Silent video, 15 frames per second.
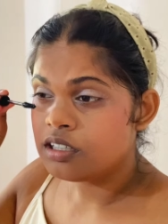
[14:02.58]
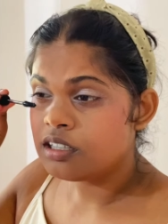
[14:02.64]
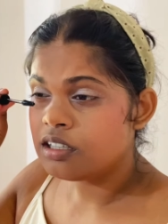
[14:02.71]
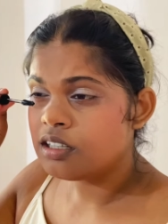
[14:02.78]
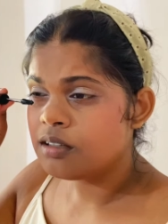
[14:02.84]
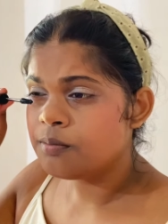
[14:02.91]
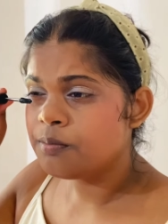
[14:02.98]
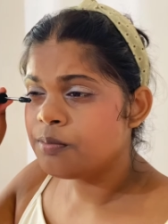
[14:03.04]

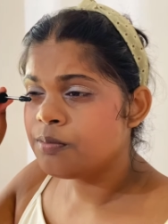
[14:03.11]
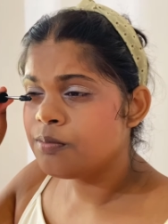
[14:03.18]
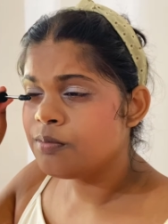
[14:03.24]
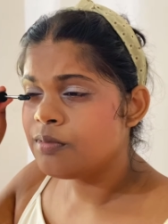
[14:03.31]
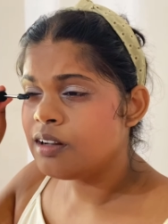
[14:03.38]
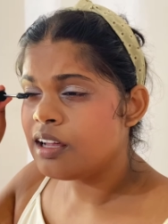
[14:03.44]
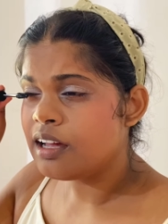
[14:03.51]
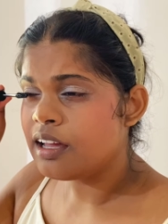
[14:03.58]
keep
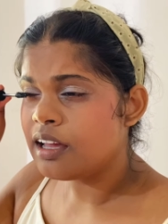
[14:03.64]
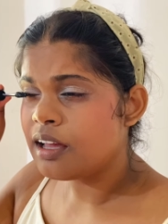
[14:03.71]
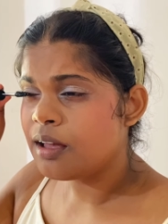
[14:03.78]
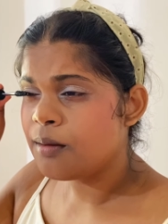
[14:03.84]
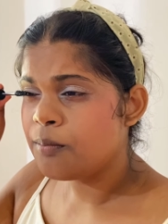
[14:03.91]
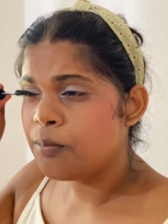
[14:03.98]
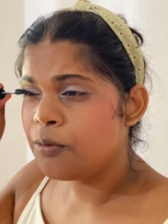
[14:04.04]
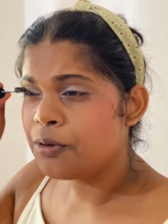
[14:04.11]
like
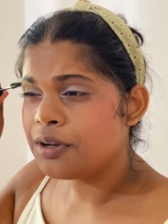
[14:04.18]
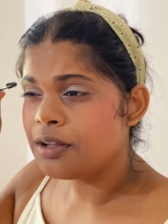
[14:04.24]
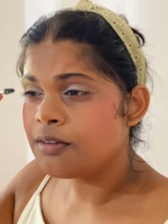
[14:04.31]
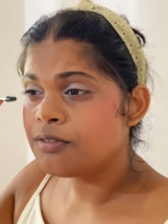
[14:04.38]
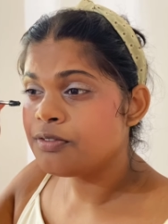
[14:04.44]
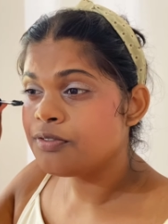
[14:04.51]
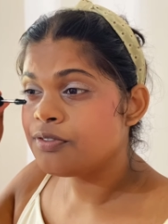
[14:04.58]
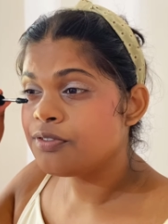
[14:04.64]
putting
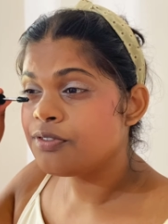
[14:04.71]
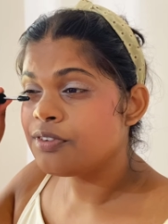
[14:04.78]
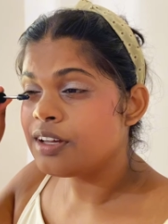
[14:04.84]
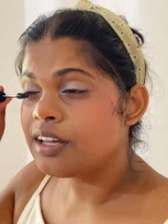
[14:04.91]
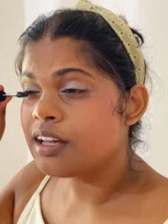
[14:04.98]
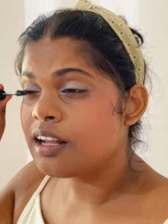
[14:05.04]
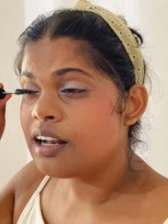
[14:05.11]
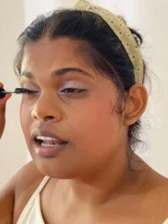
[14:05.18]

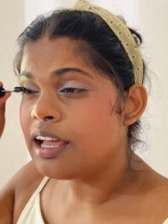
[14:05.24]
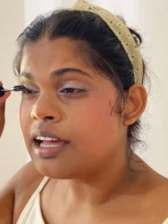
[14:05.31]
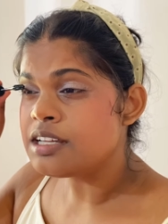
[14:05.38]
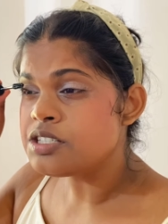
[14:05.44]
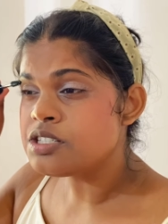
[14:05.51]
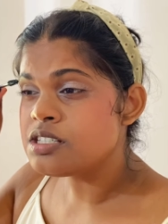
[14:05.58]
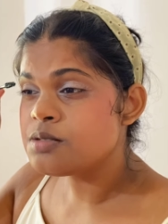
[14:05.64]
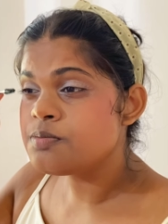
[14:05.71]
fake
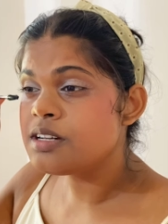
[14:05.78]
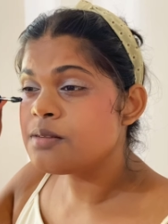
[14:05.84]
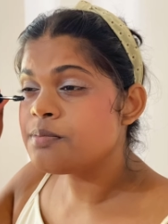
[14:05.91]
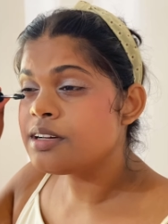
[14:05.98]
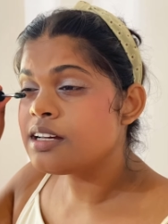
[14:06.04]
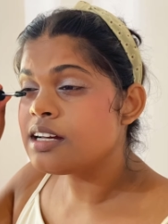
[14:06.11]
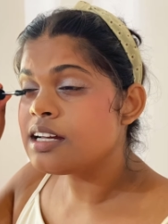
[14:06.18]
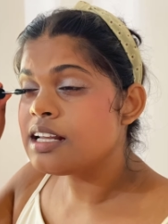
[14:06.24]
lashes, but
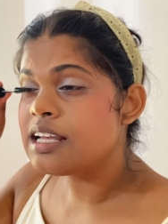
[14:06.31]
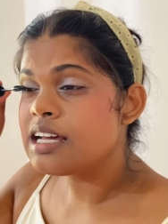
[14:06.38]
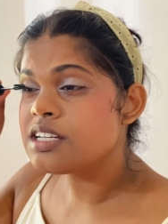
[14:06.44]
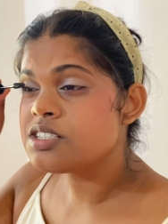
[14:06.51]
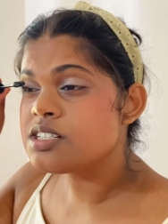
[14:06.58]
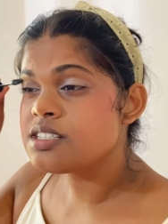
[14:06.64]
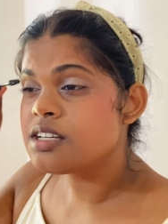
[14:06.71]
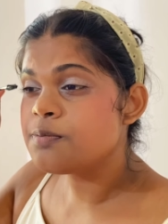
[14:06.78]
my
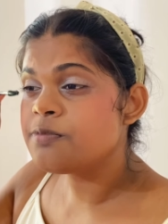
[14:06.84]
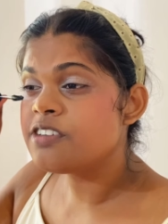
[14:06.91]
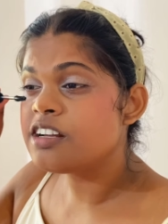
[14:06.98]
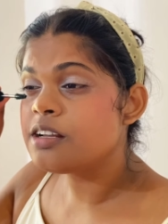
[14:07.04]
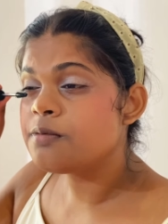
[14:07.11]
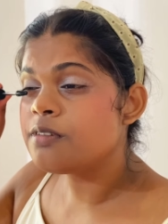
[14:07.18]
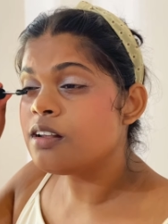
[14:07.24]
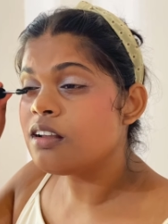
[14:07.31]
eyelashes are
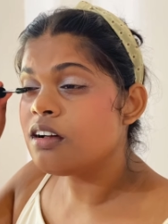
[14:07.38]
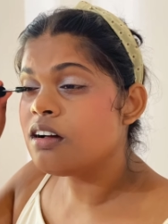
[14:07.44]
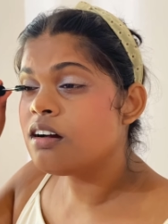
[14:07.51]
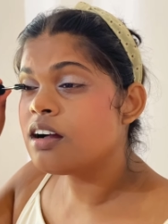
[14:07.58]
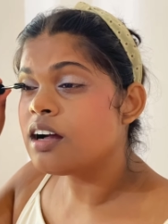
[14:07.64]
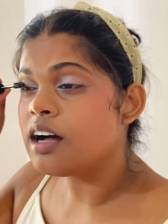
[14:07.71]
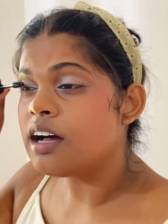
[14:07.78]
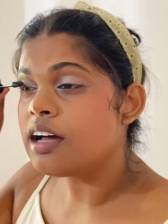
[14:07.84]
pretty
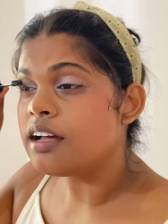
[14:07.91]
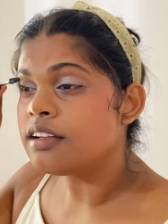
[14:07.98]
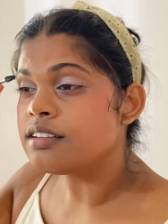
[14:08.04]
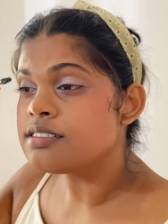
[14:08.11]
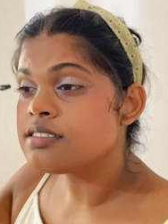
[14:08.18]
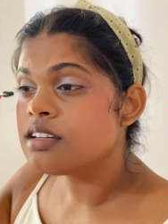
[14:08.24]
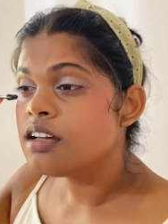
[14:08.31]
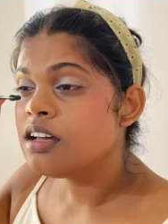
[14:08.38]
long,
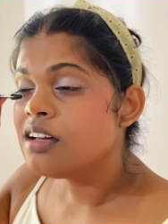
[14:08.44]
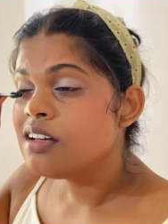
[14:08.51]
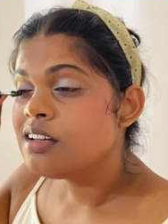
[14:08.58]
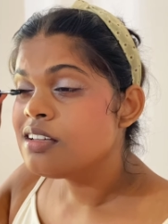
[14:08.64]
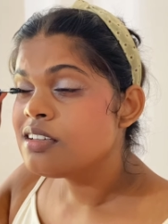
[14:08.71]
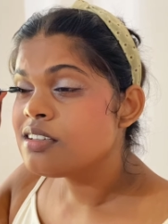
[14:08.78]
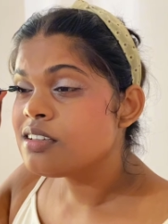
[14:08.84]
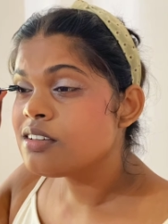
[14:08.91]
guys,
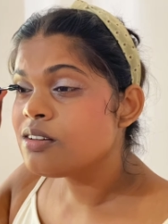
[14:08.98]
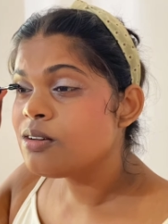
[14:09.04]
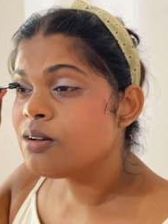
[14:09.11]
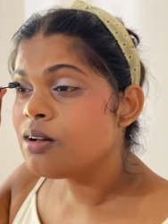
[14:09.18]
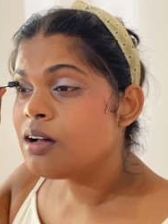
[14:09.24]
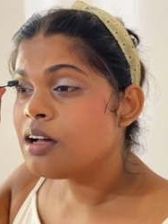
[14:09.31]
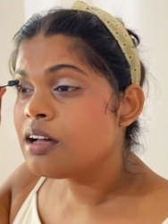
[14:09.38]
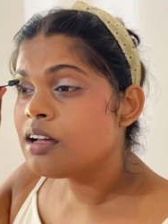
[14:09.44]
so
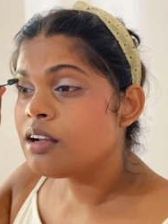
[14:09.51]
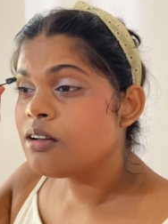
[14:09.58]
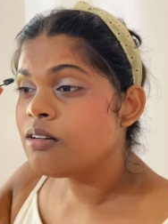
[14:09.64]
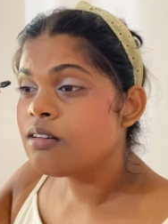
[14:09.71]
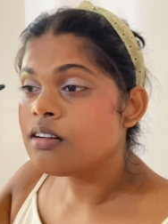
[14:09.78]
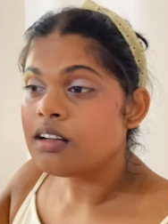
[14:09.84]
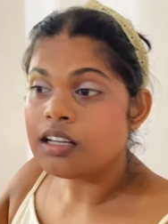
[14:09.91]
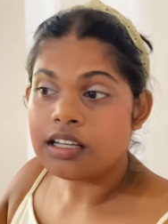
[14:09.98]
I
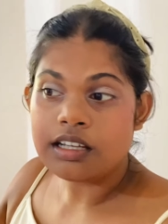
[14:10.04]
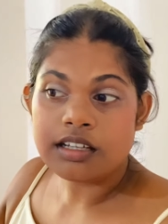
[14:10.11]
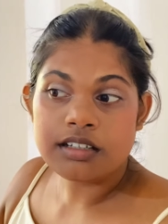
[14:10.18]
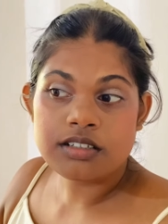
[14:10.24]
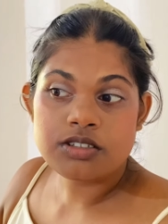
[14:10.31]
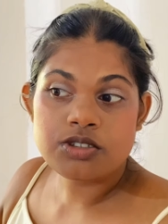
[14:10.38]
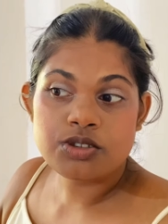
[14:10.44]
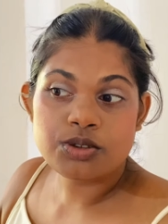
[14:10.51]
don't
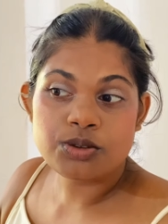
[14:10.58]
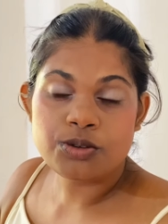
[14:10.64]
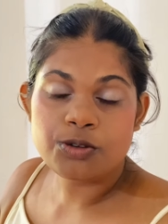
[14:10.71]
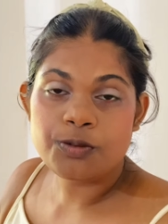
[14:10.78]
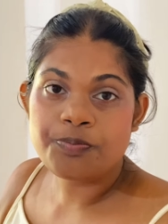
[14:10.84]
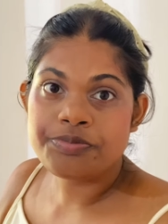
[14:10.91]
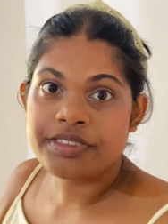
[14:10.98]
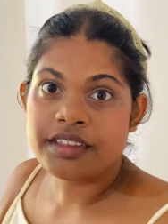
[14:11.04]
need to